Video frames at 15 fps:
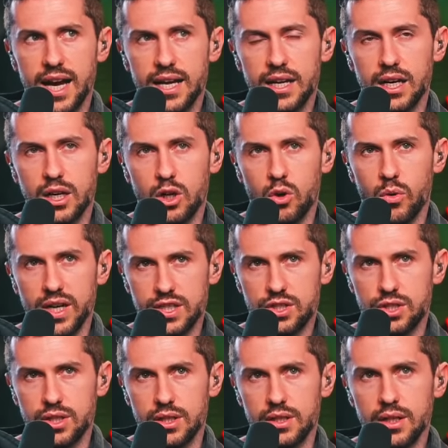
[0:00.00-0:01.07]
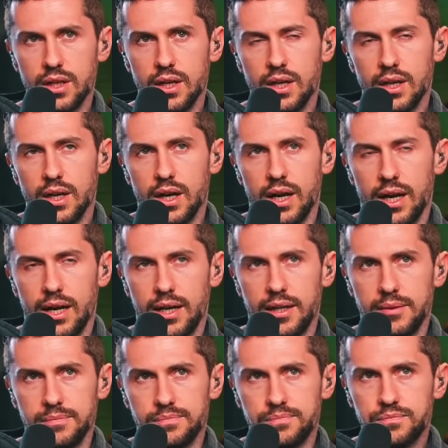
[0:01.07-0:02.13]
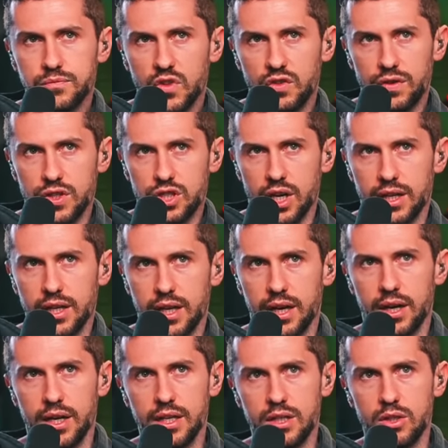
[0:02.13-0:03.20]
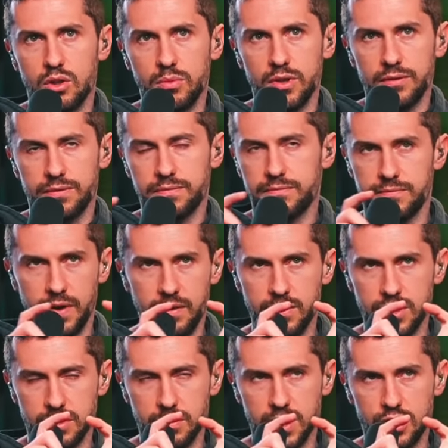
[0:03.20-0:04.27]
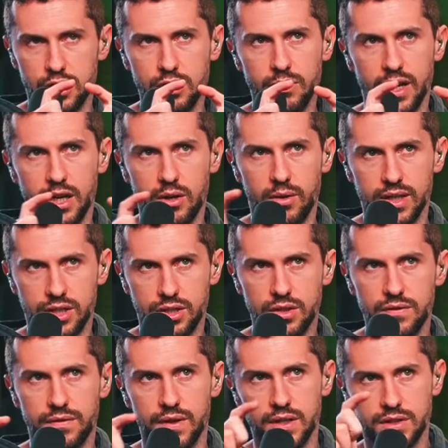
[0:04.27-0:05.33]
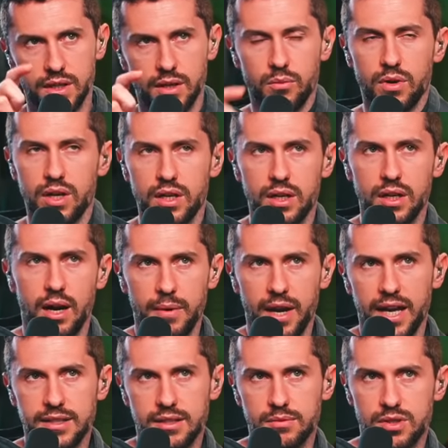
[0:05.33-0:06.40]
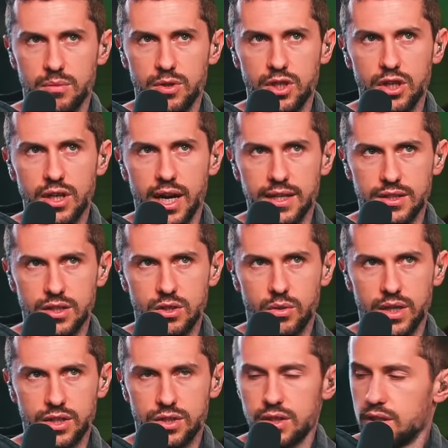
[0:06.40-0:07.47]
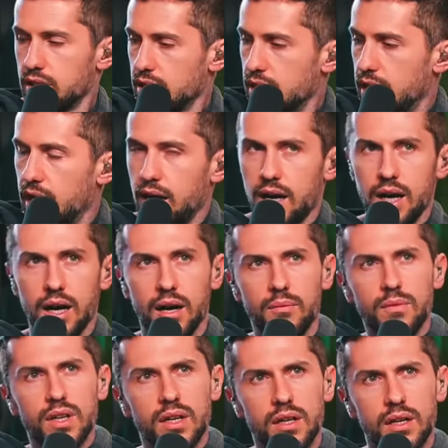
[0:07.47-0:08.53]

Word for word: got a question... for Chuck and Carrie, do me a favor, just make sure you write question first, and I'm gonna ask them some of your guys' question, and